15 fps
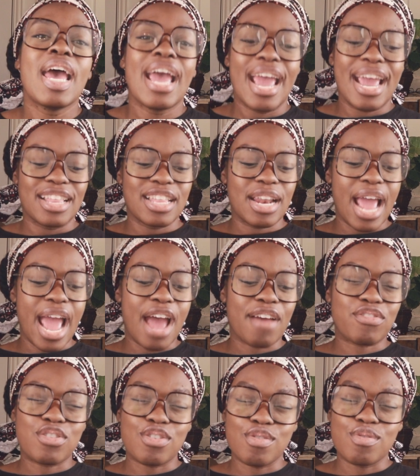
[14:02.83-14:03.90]
And then
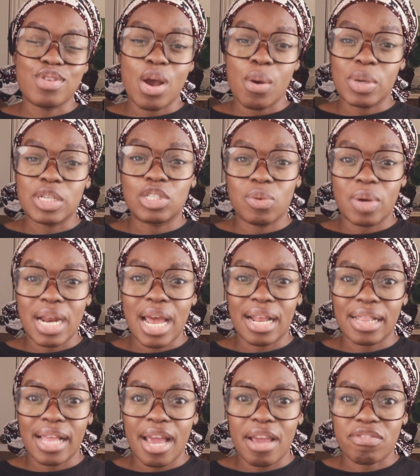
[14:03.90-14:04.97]
after you know what you want out
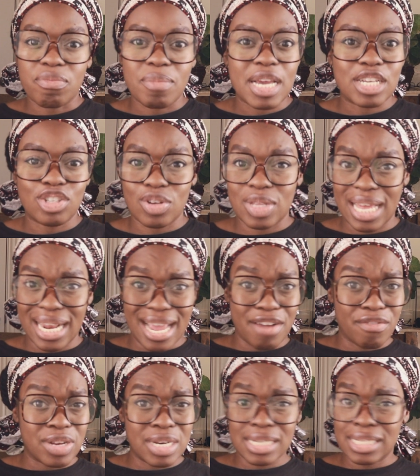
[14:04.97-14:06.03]
of life, make sure that
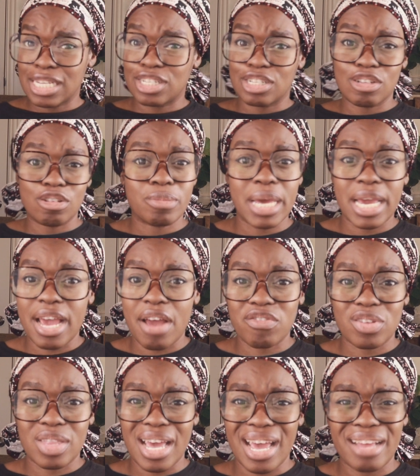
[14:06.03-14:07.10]
every decision you make
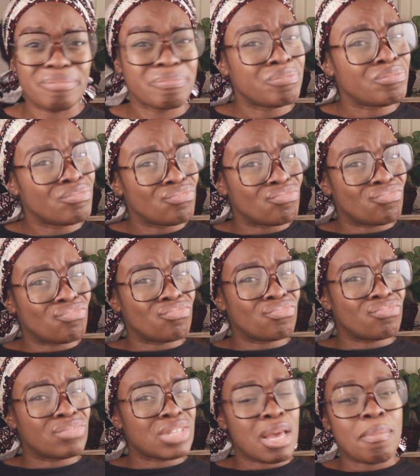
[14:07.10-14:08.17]
after that,
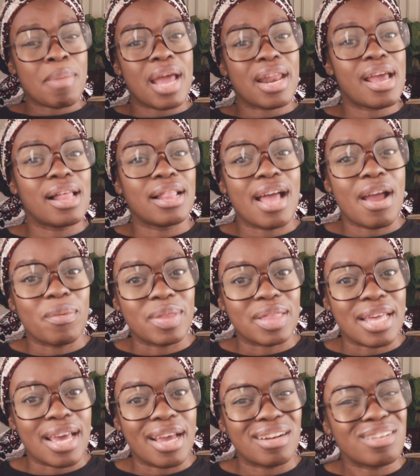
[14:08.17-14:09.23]
it might not align with
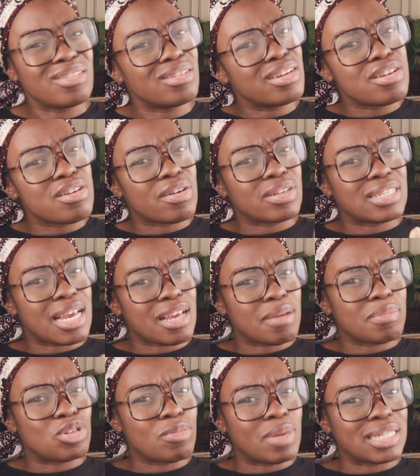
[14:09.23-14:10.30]
that. Oh, you're going to take
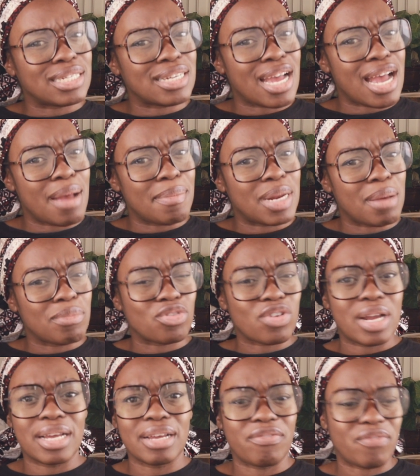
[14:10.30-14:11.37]
up too much time and I'm
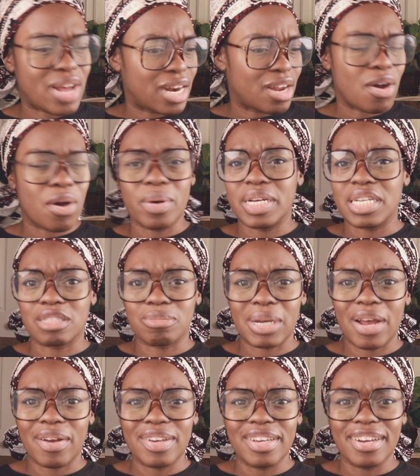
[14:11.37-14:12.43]
trying to find a whole husband
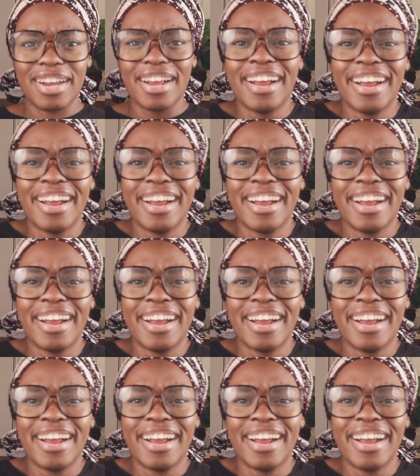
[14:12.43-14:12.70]
out here.